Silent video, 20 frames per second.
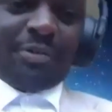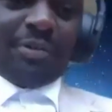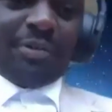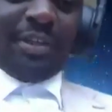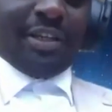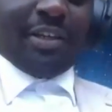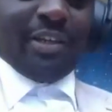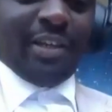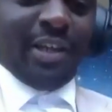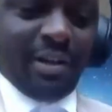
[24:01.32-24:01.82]

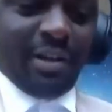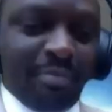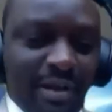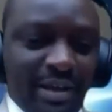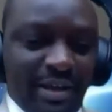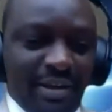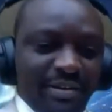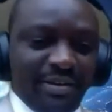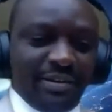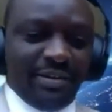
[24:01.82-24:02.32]
Gugi, and
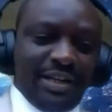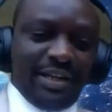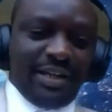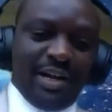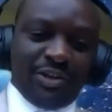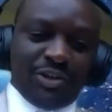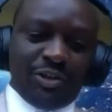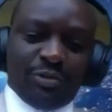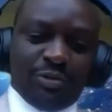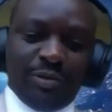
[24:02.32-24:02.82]
my
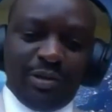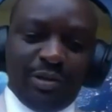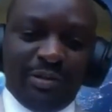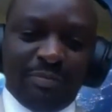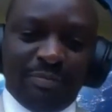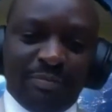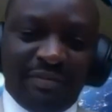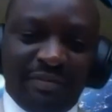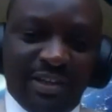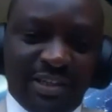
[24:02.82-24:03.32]
regards to all
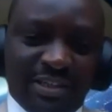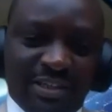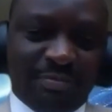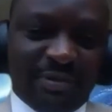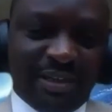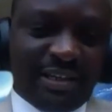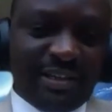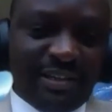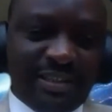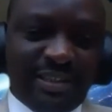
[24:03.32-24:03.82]
the previous
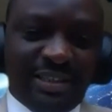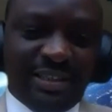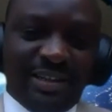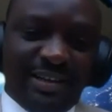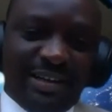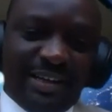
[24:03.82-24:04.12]
speakers.